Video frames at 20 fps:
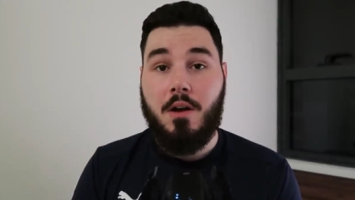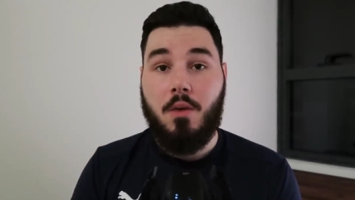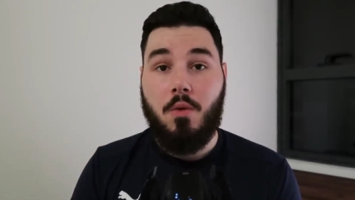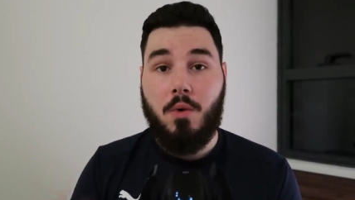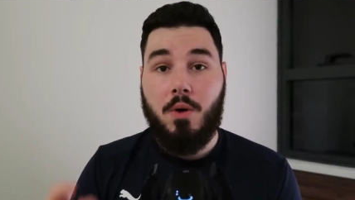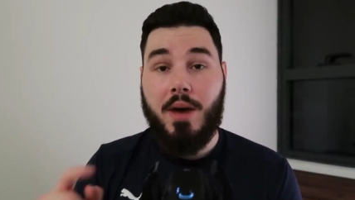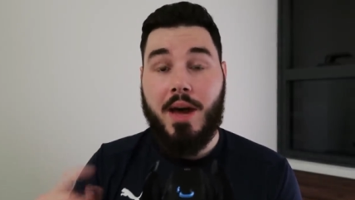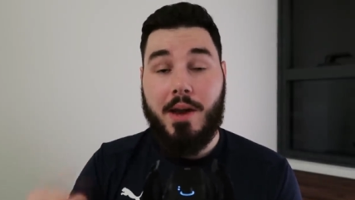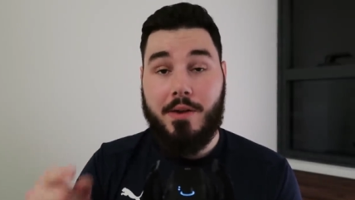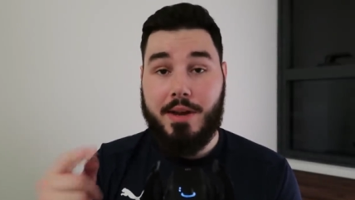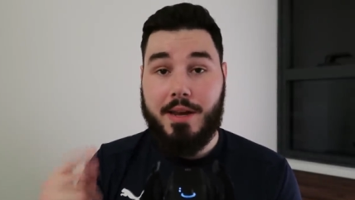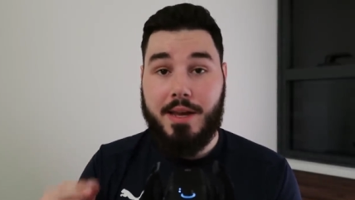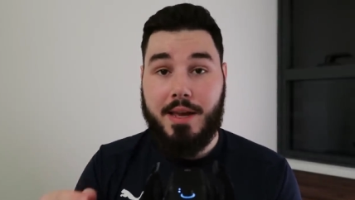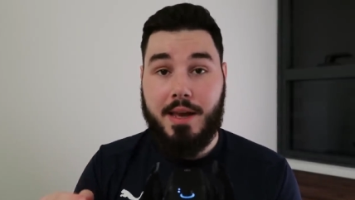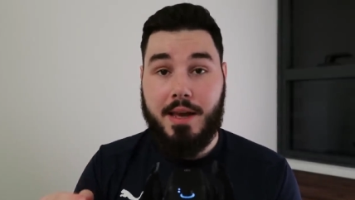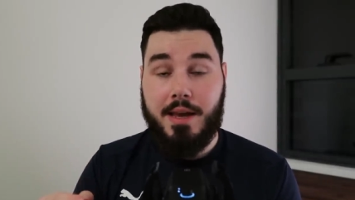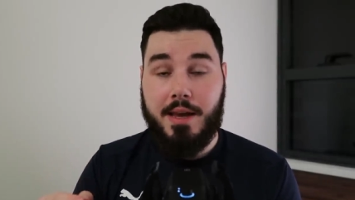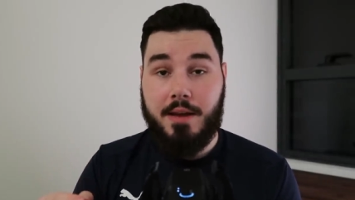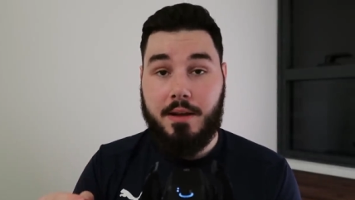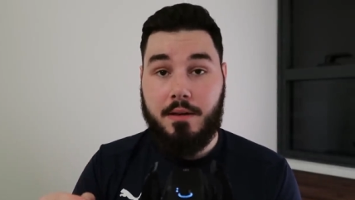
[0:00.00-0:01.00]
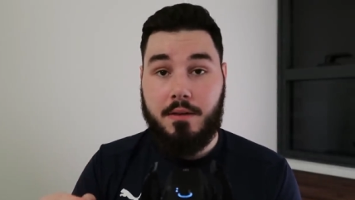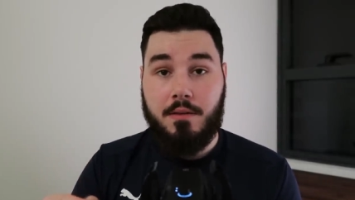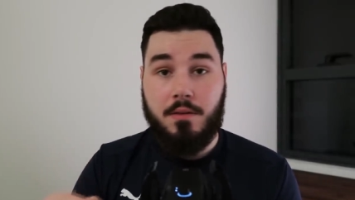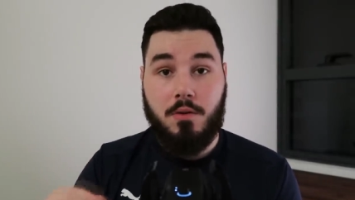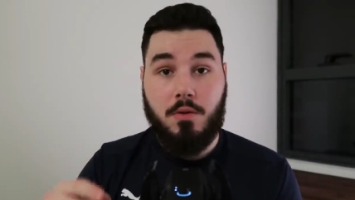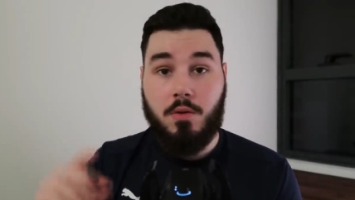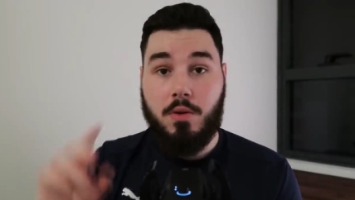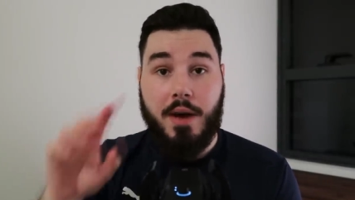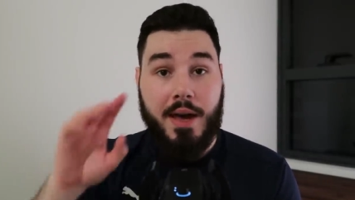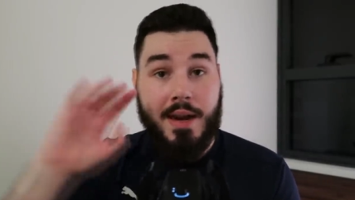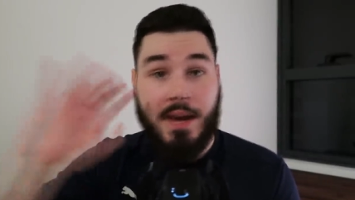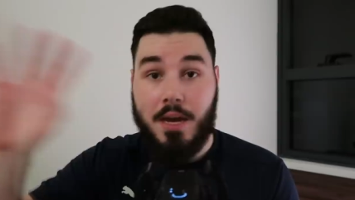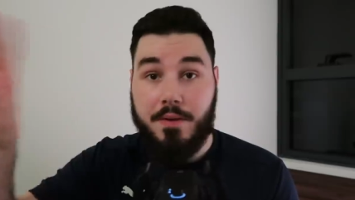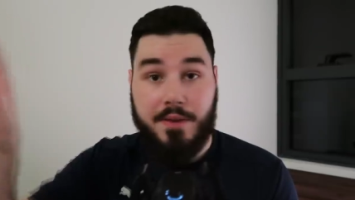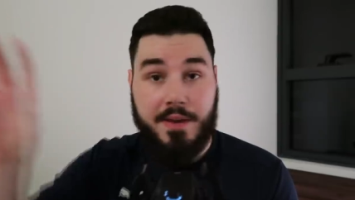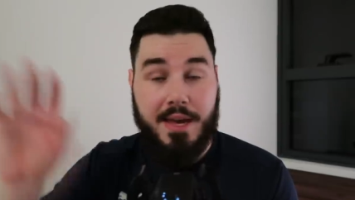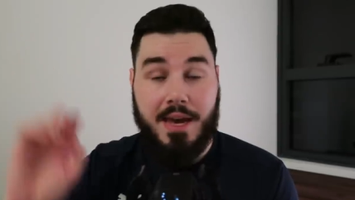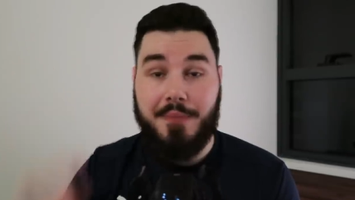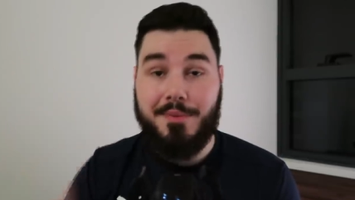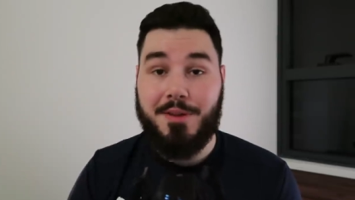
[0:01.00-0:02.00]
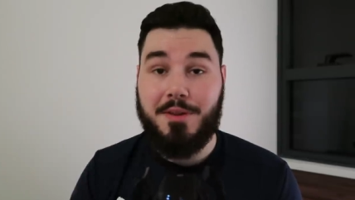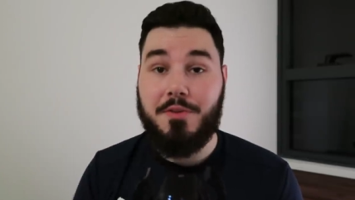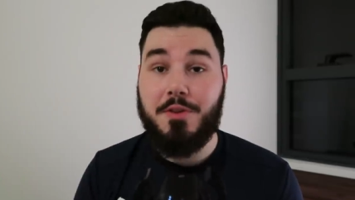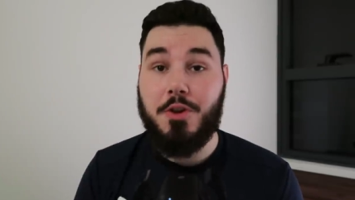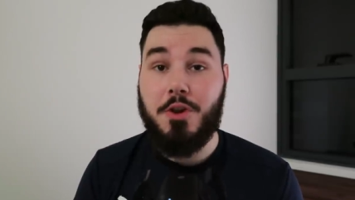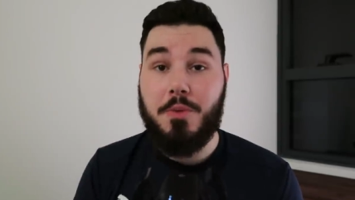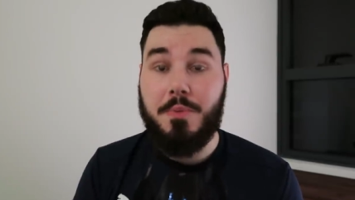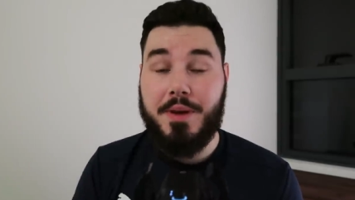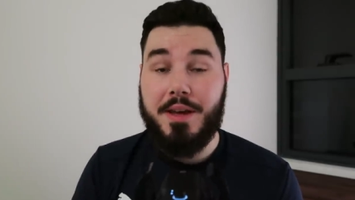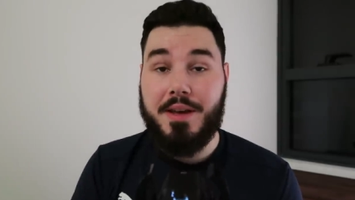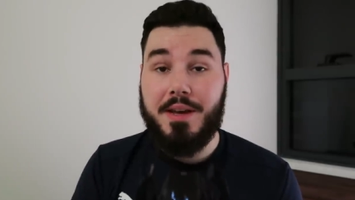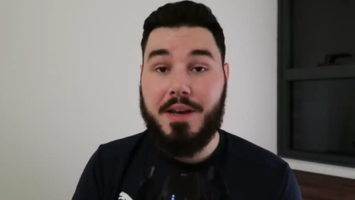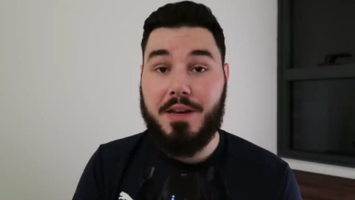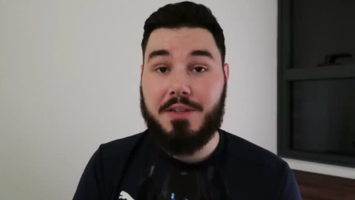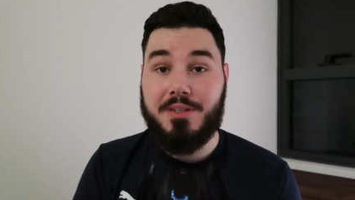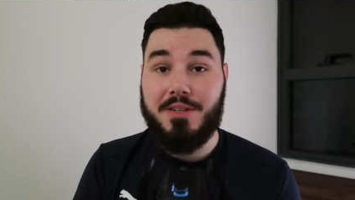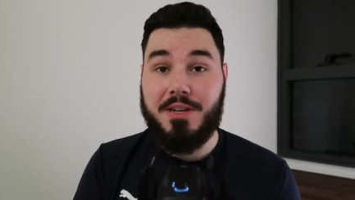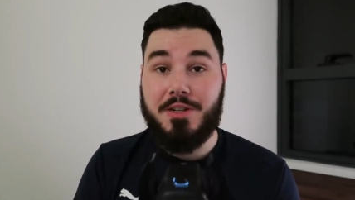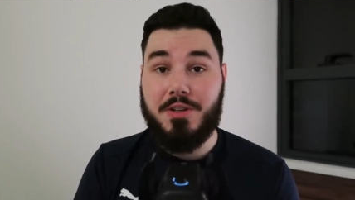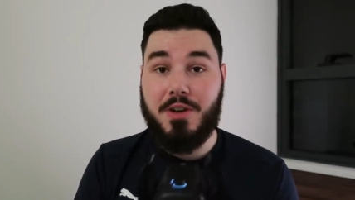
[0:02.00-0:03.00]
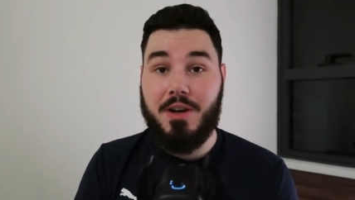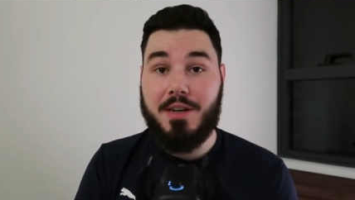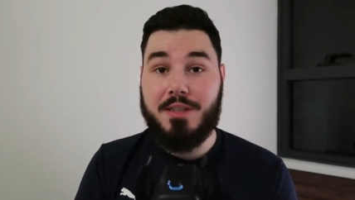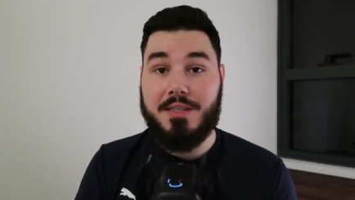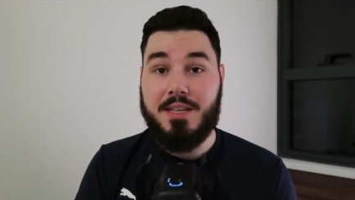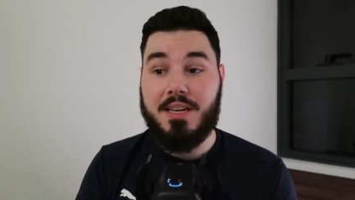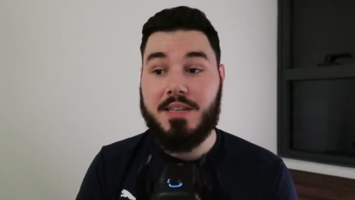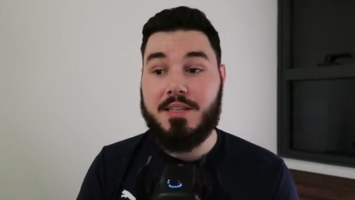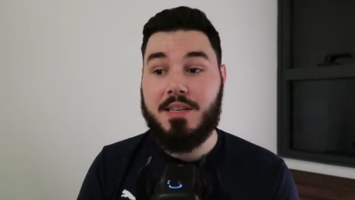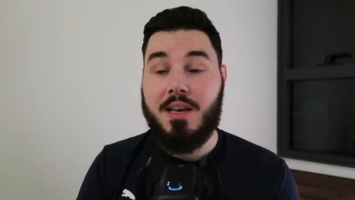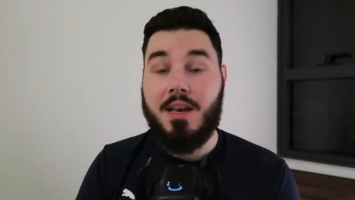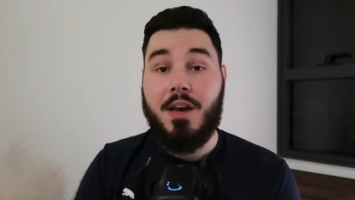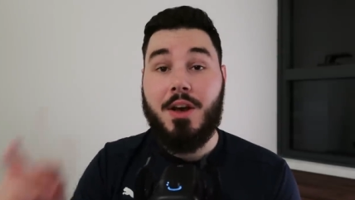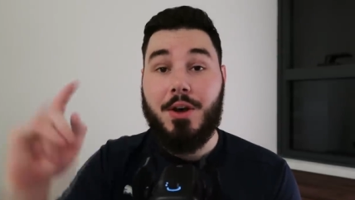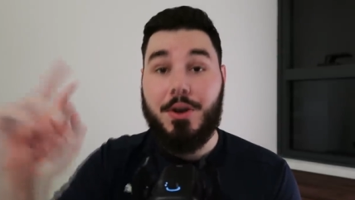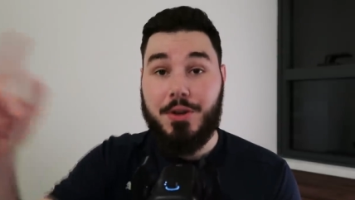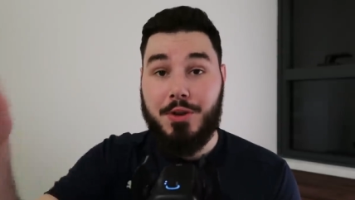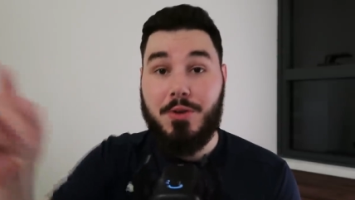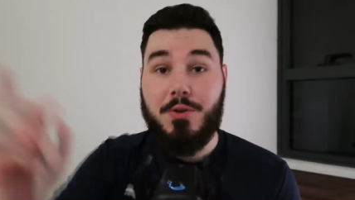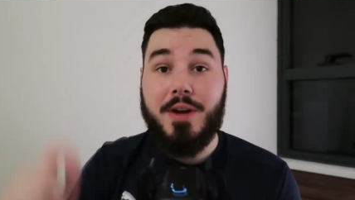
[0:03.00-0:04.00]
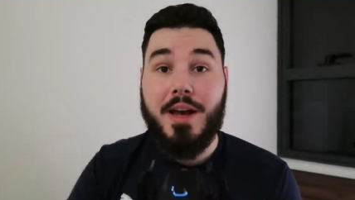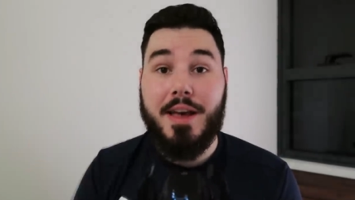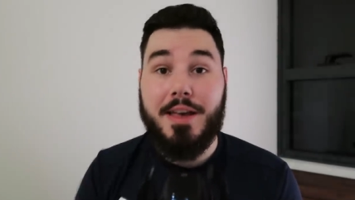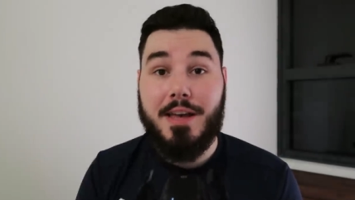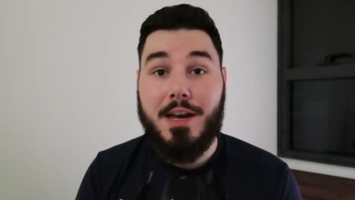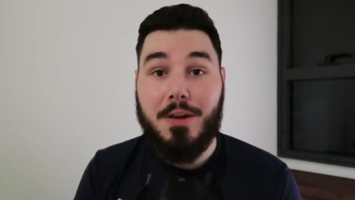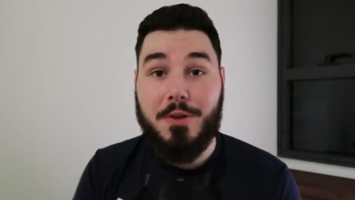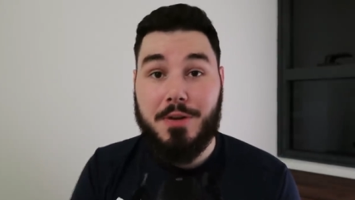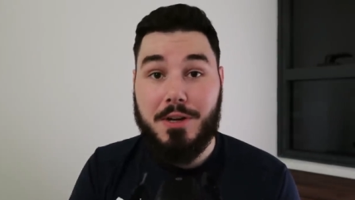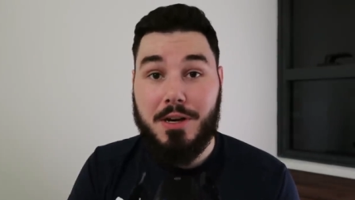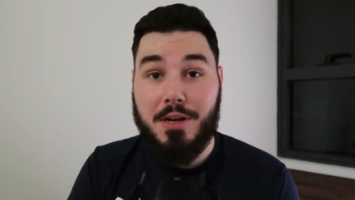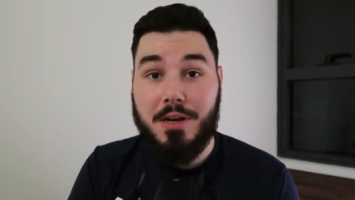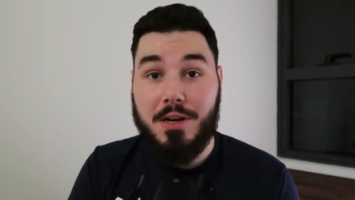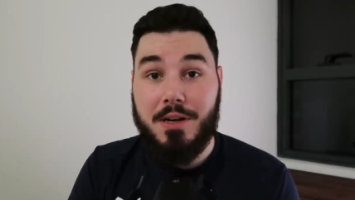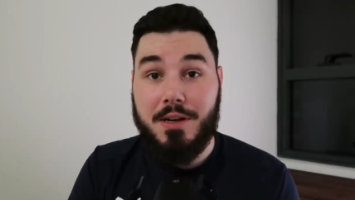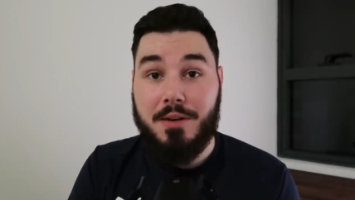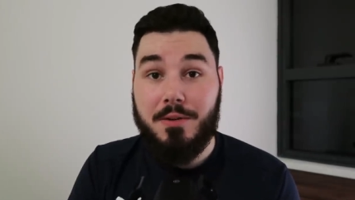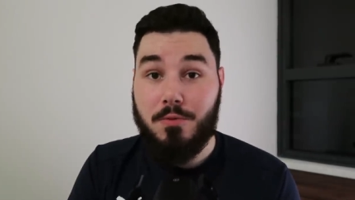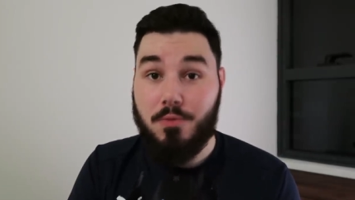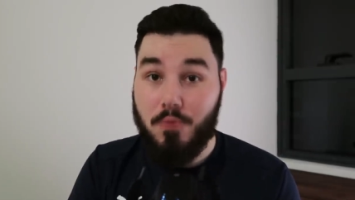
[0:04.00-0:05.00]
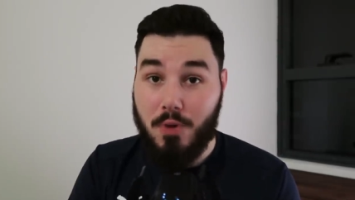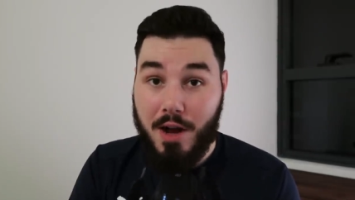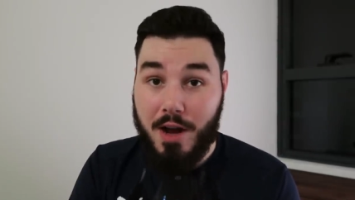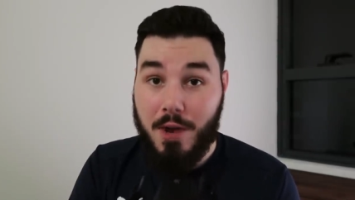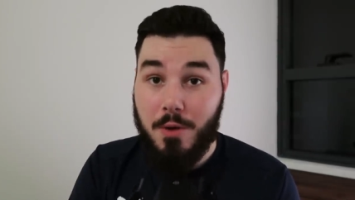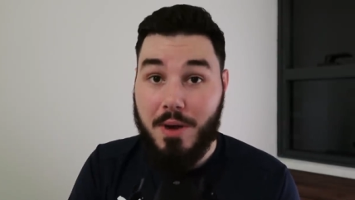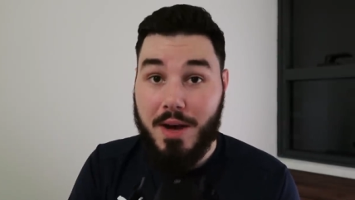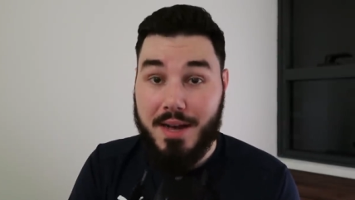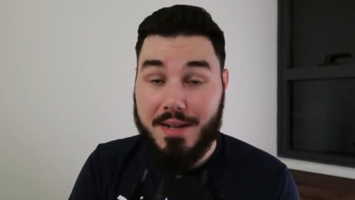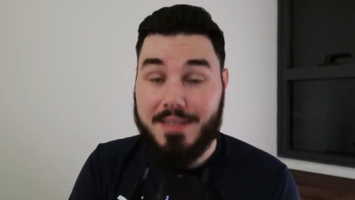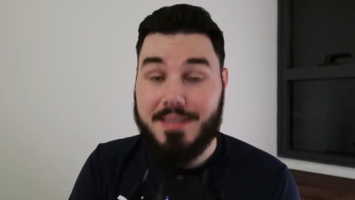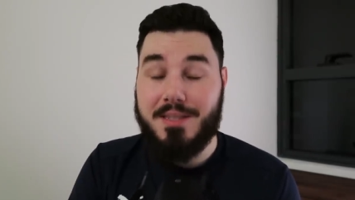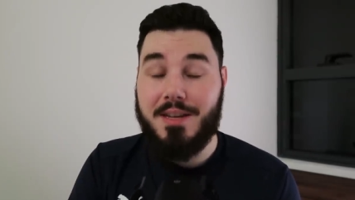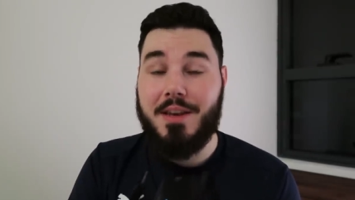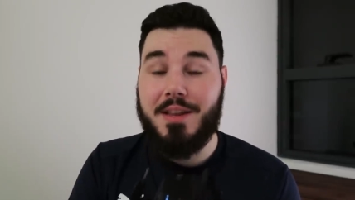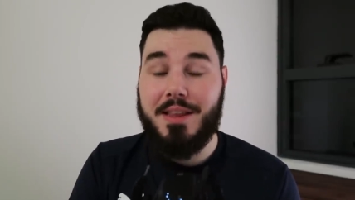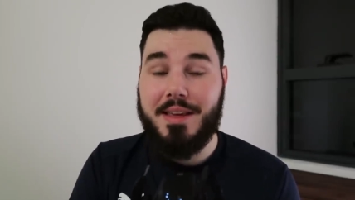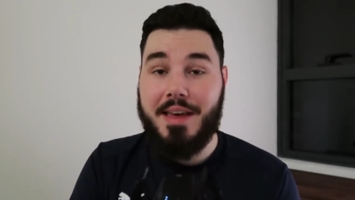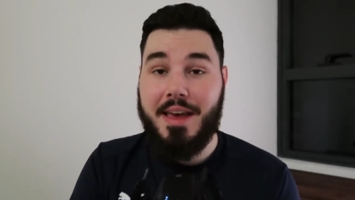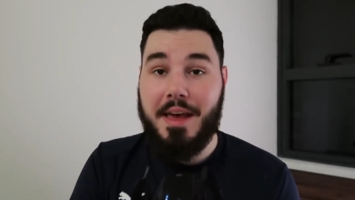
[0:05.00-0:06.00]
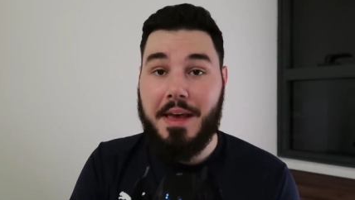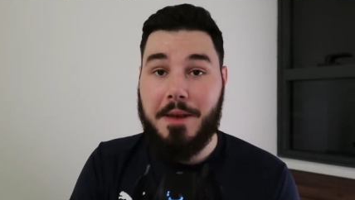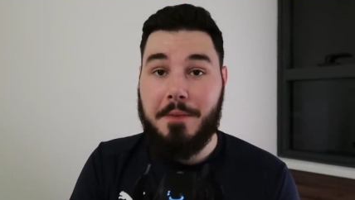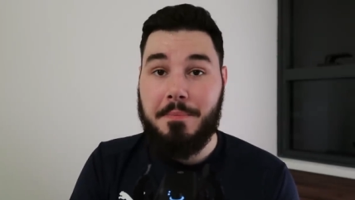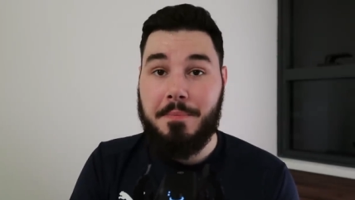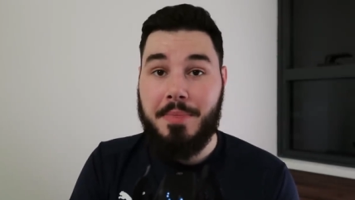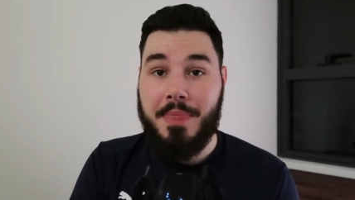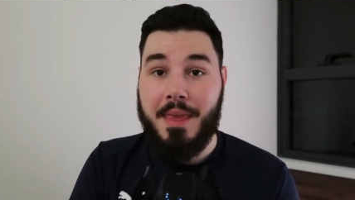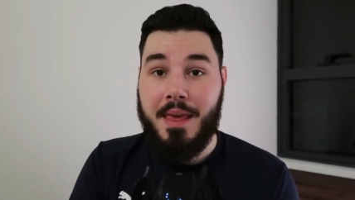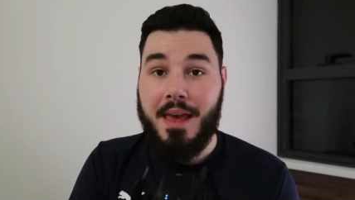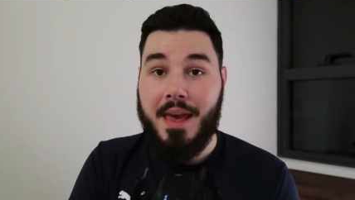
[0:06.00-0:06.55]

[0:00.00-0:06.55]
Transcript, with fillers: well, Harry Kane or any other captain of a European country that tries this, you'll get a yellow card right away at the start of the game